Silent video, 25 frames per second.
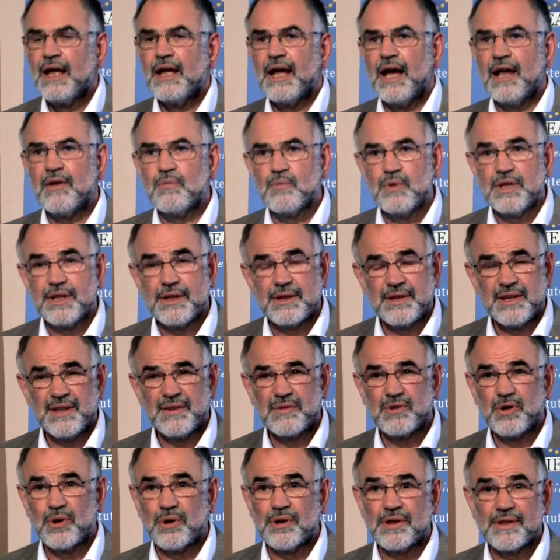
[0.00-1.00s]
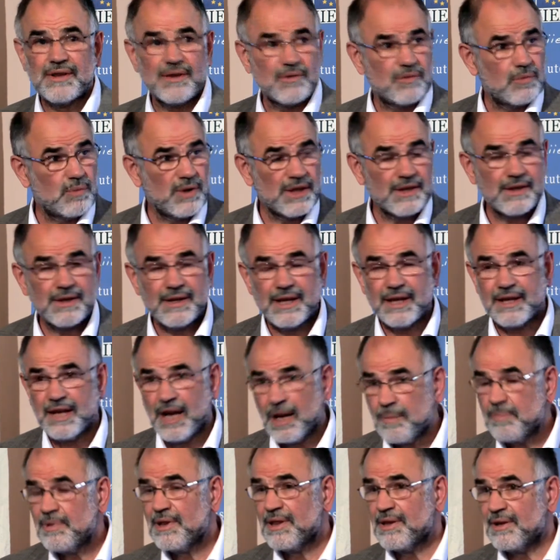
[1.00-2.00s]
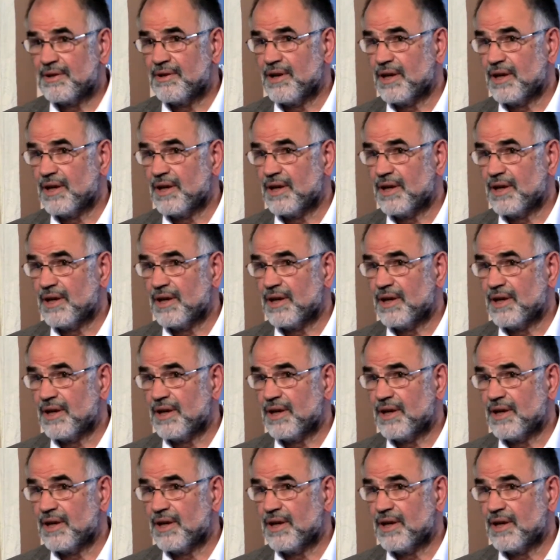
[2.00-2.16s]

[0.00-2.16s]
And we'll see, of course, that whether that happens or